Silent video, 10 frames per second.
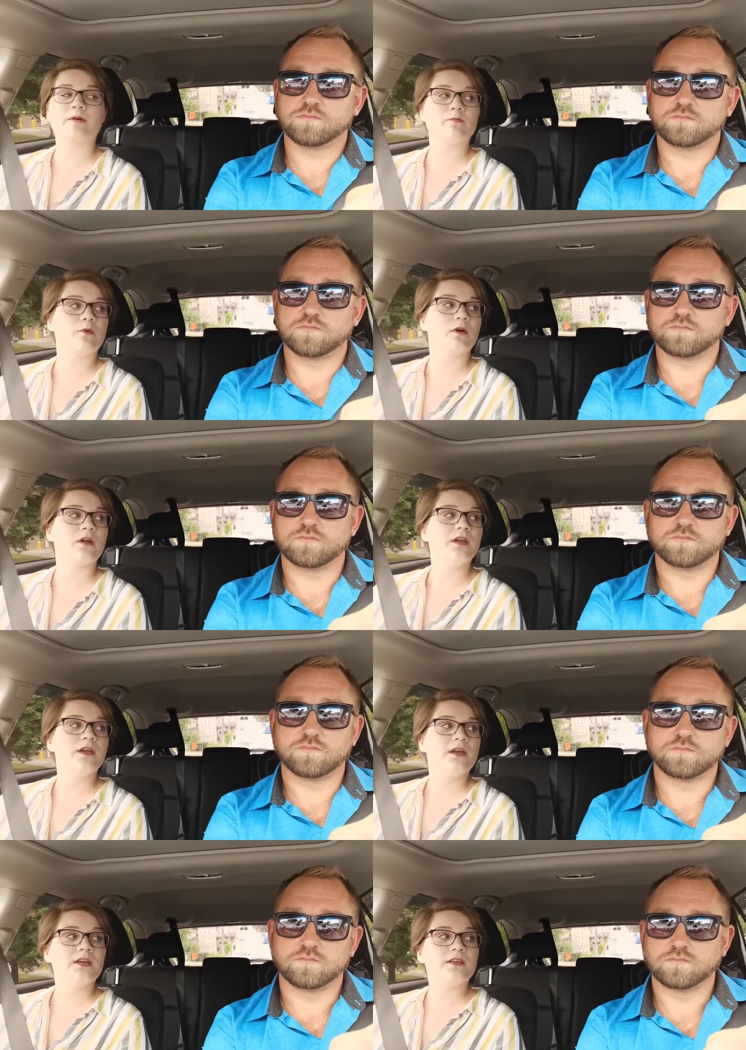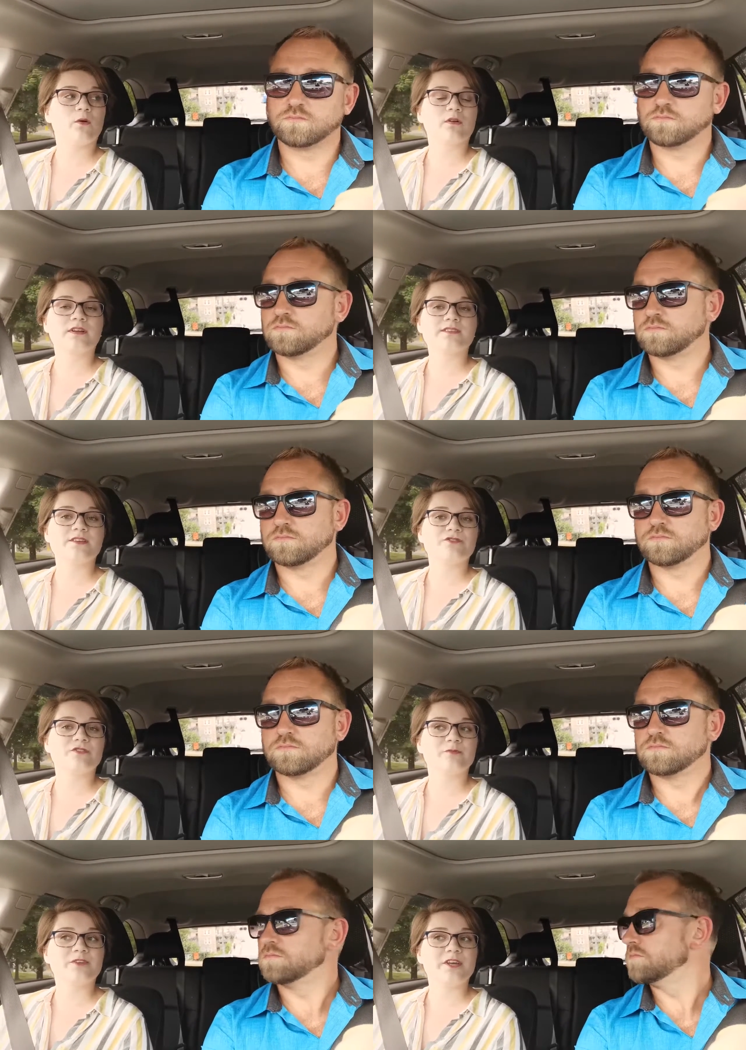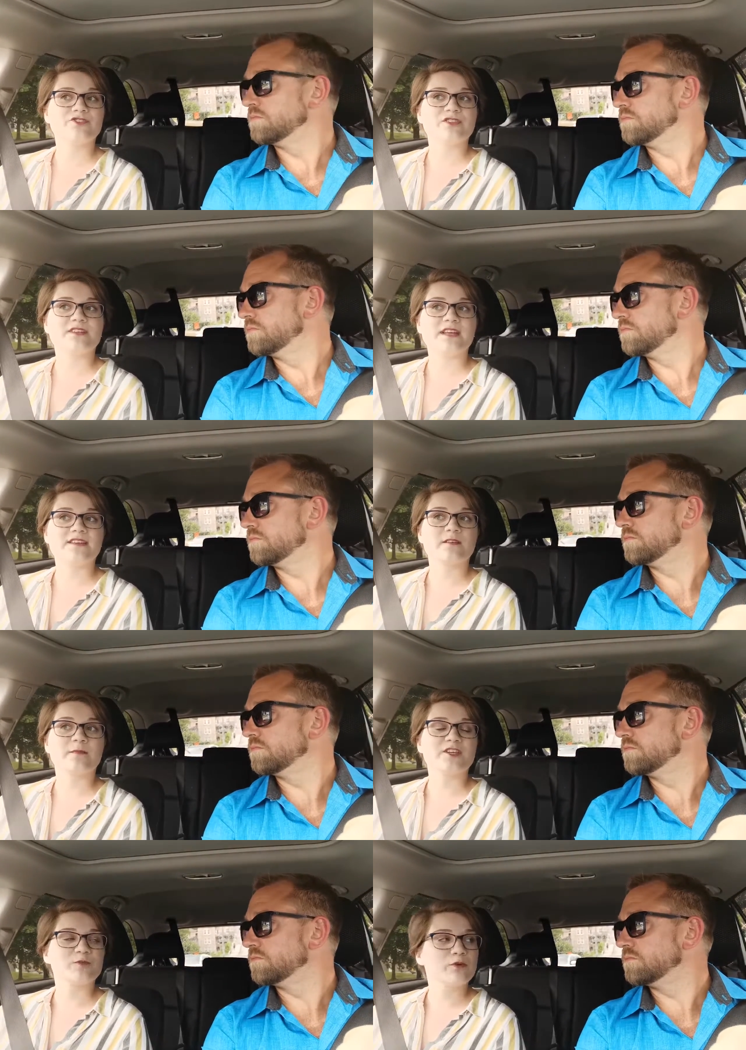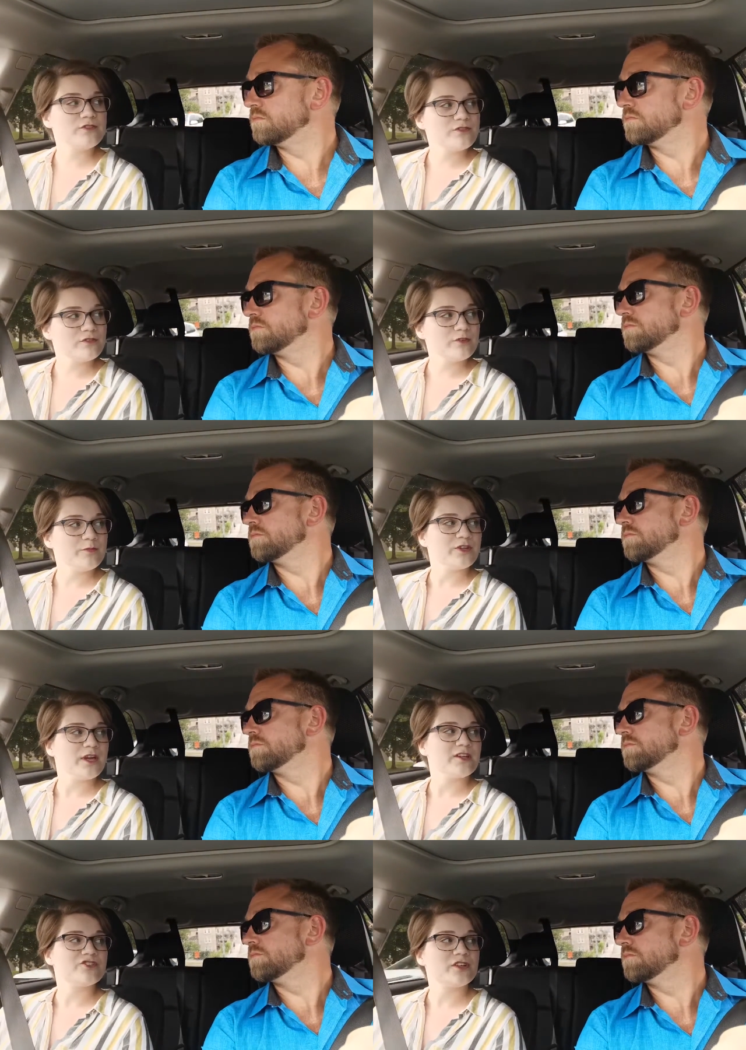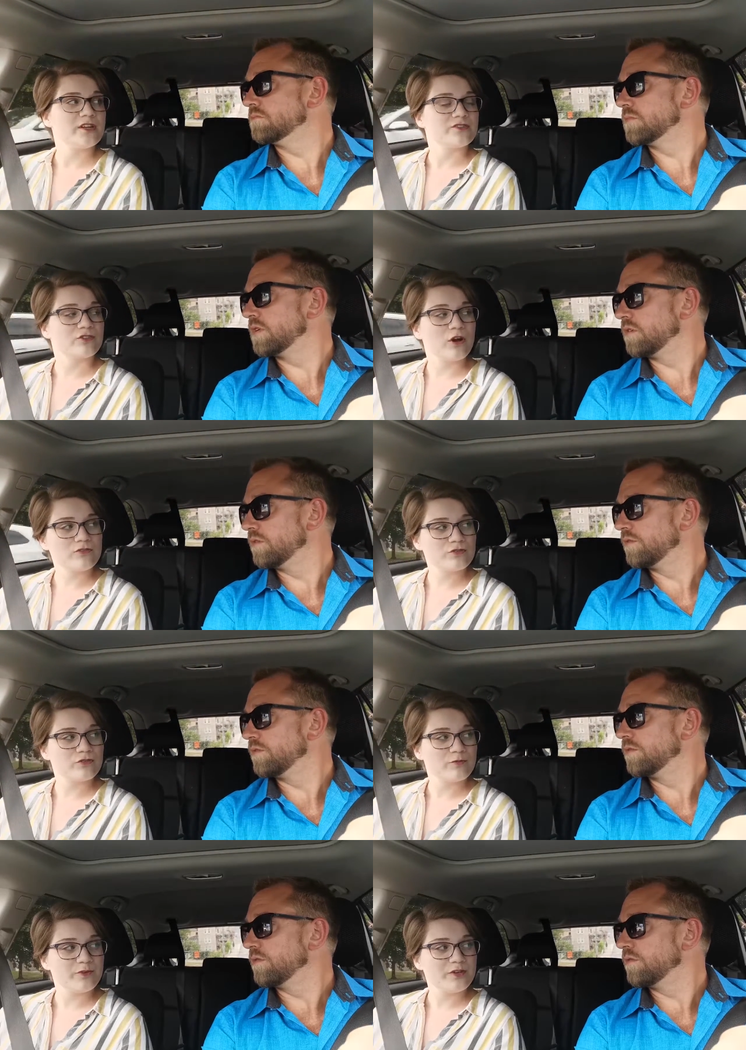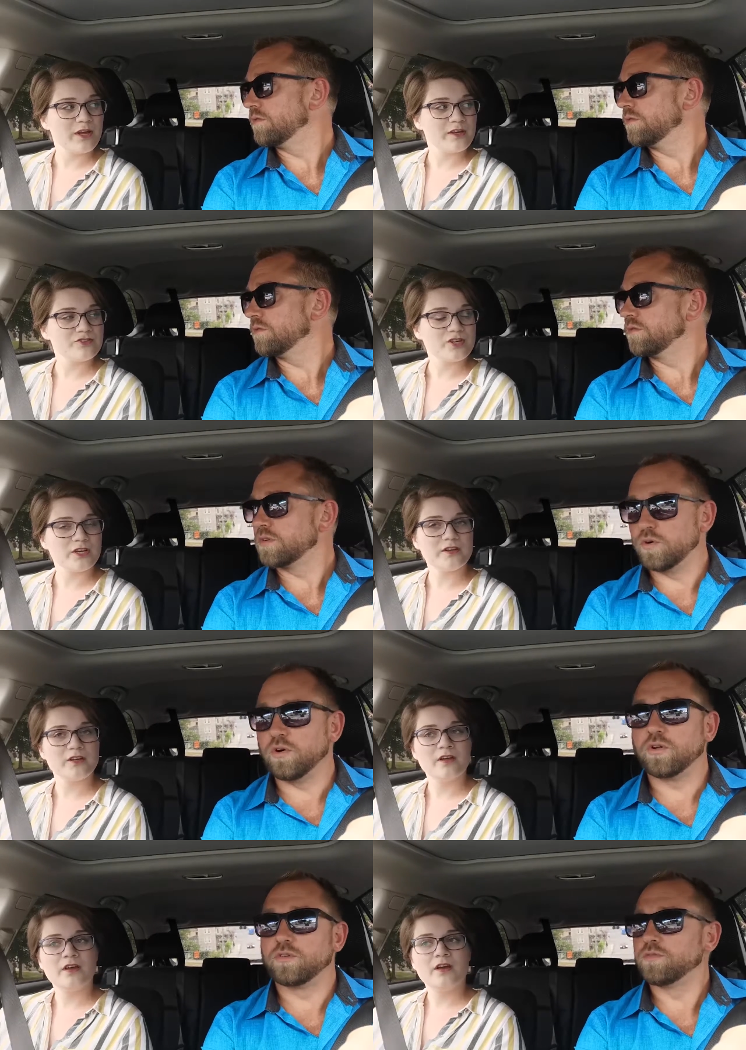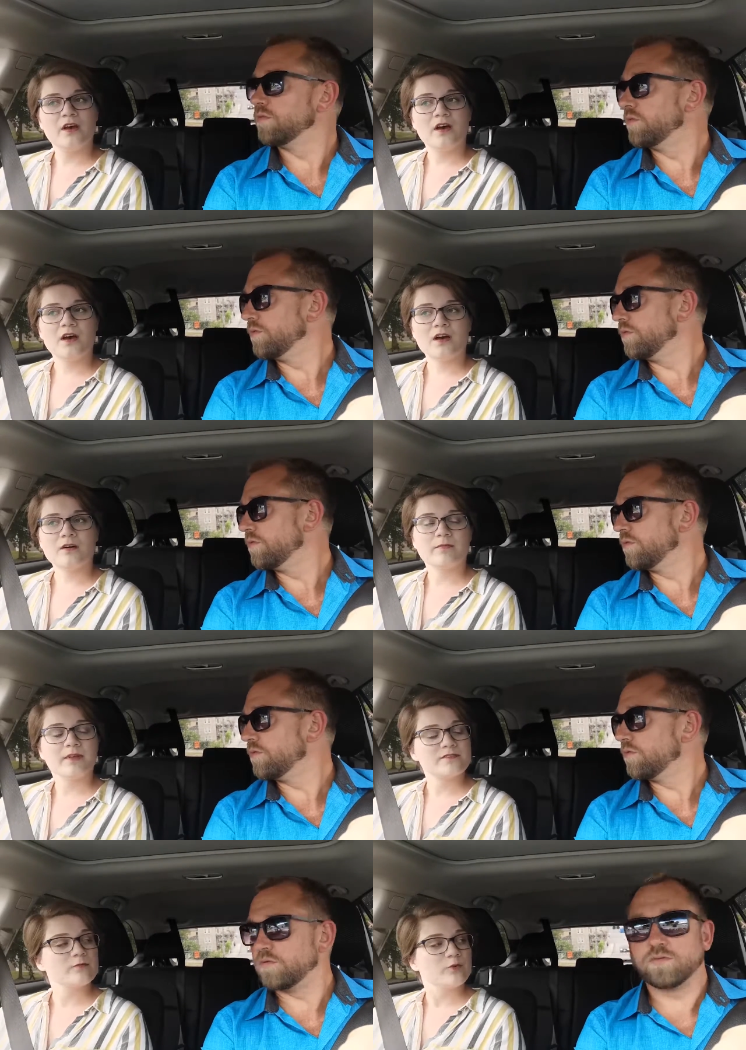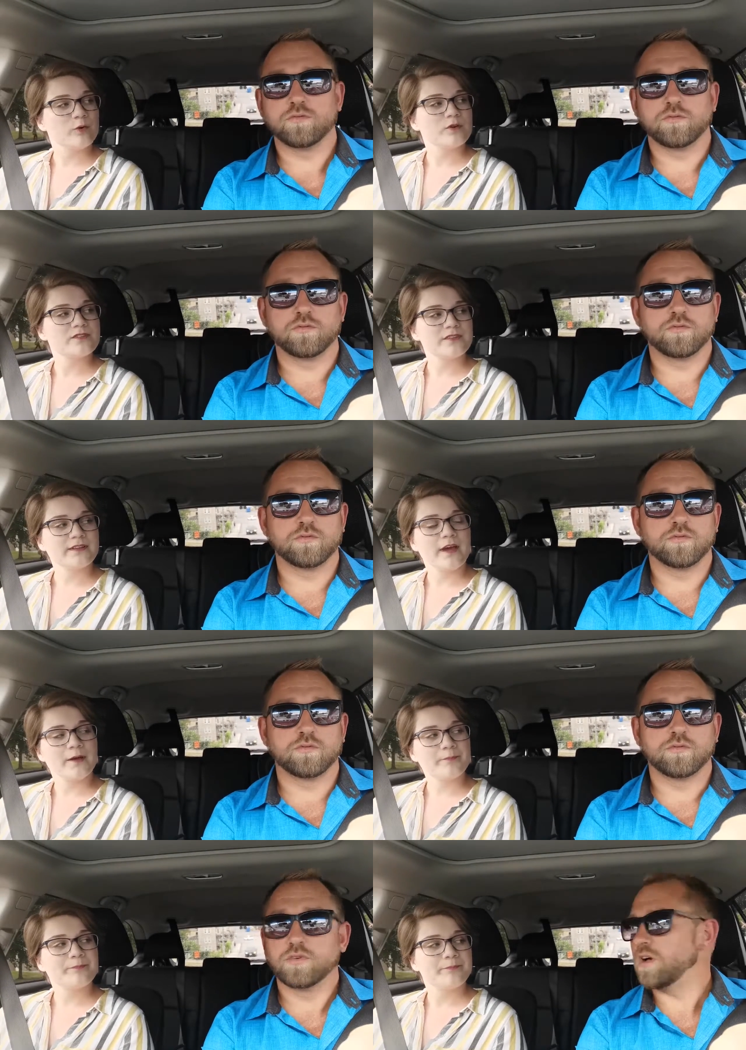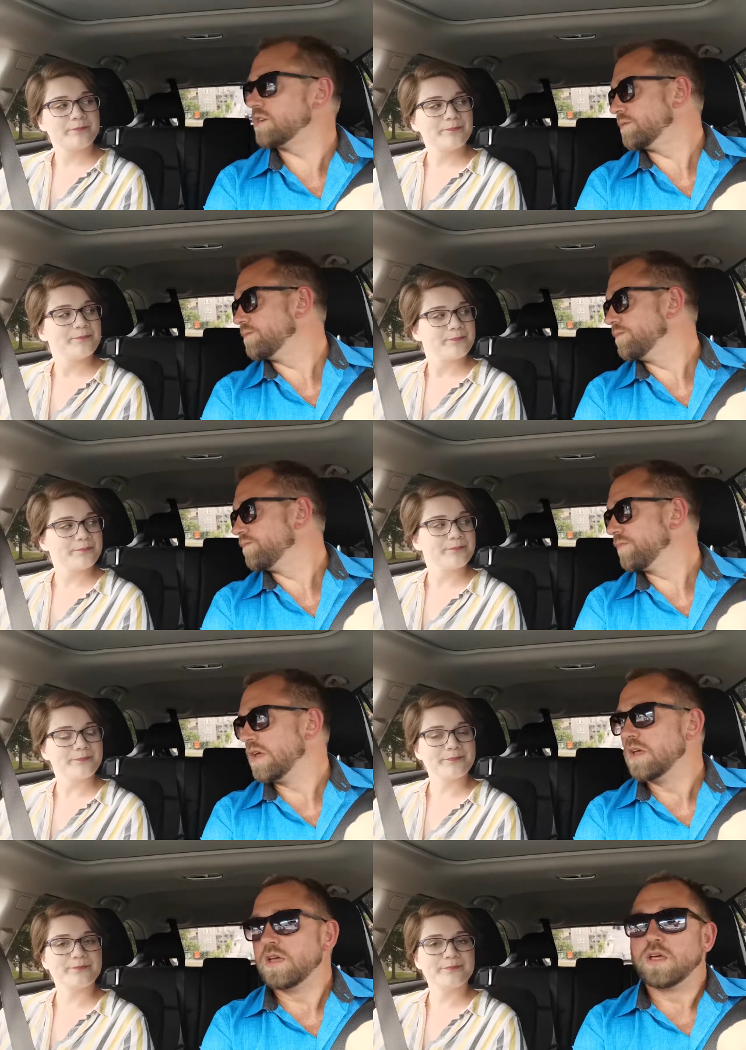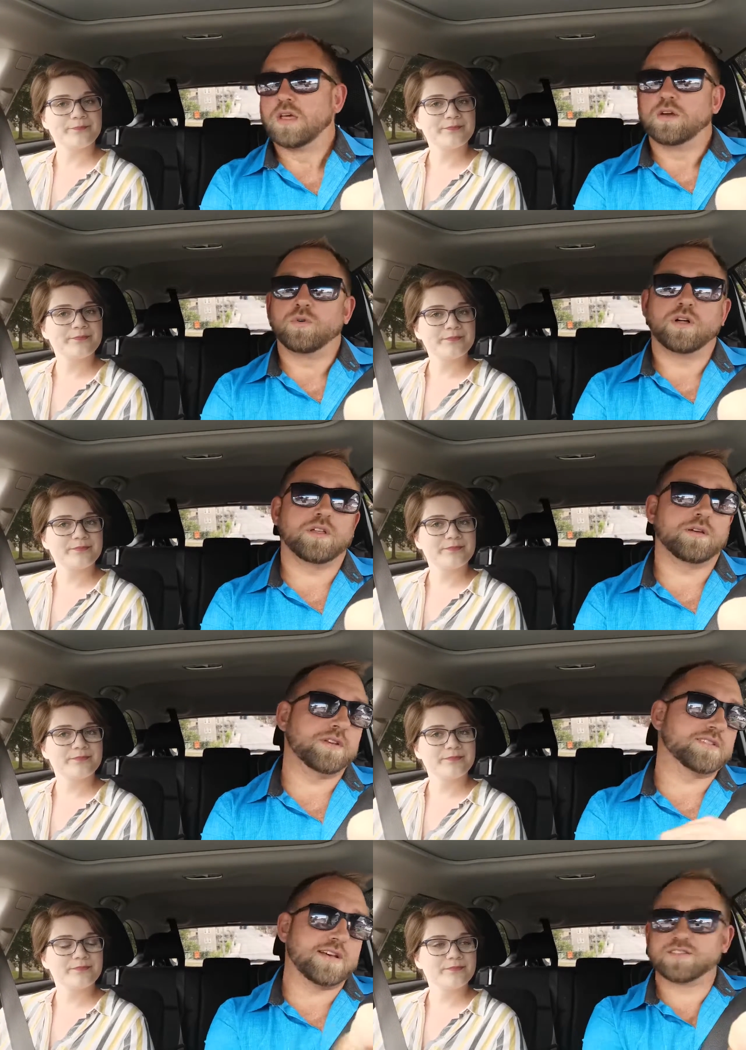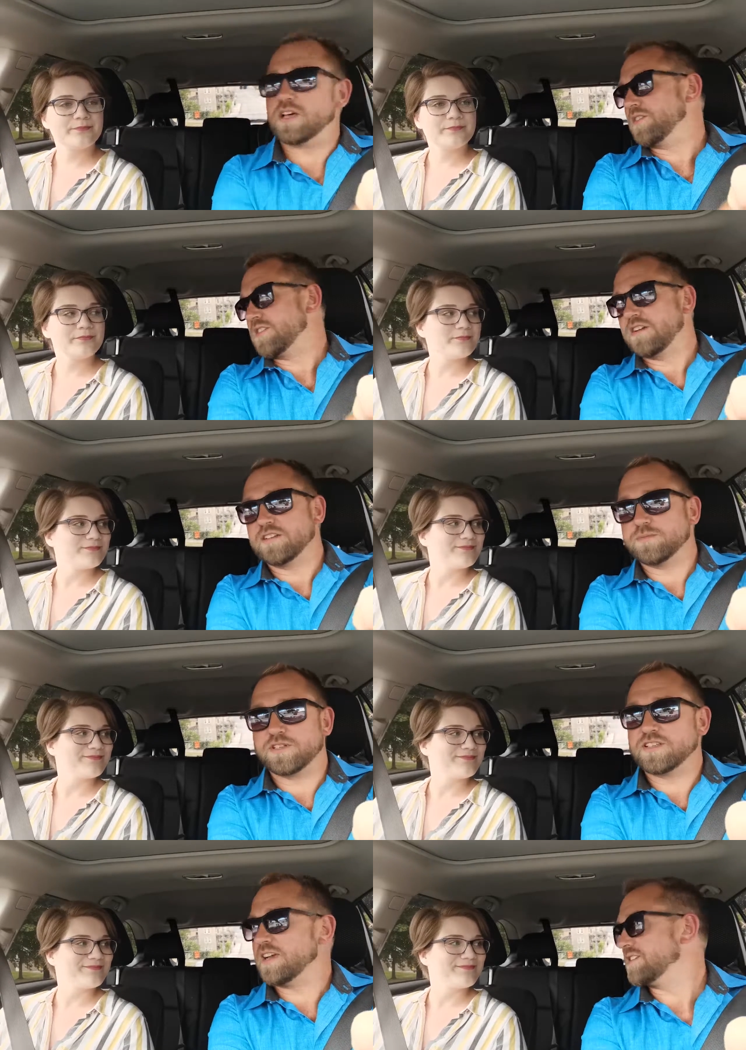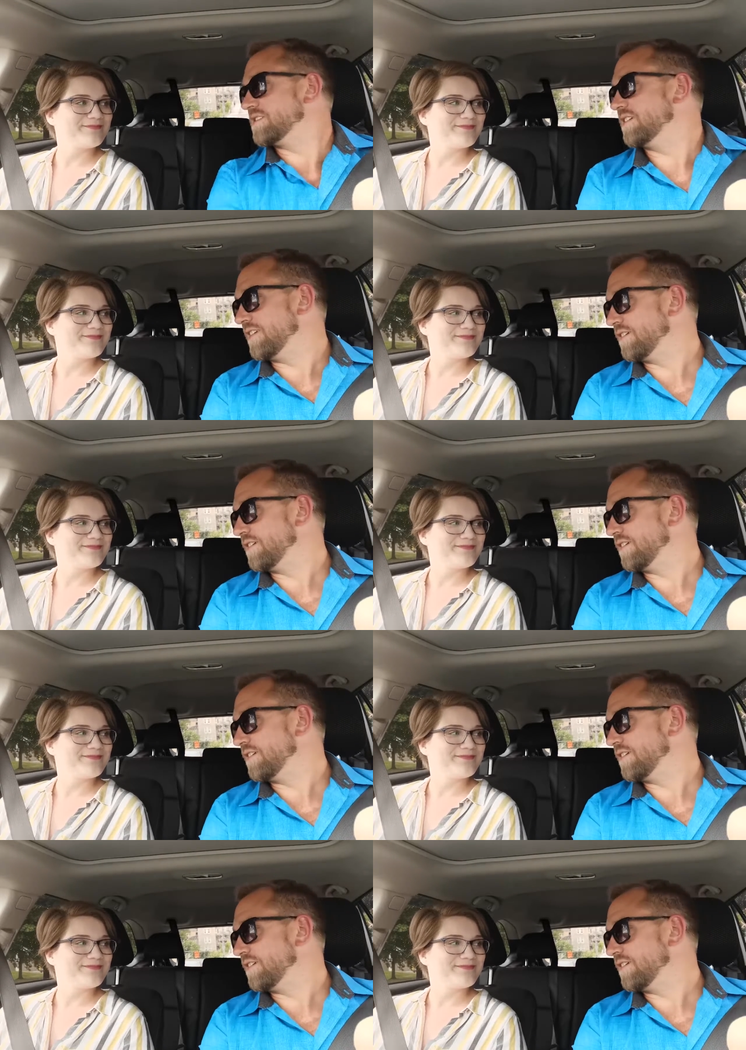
Speaker 1: a bit more in organizational communication, taking some interpersonal communication, intercultural communication.
Speaker 2: Cool.
Speaker 1: Um, and some cool courses like that.
Speaker 2: Awesome. Mm-hmm. Well, I mean, it sounds kind of exciting as much as I hate to see you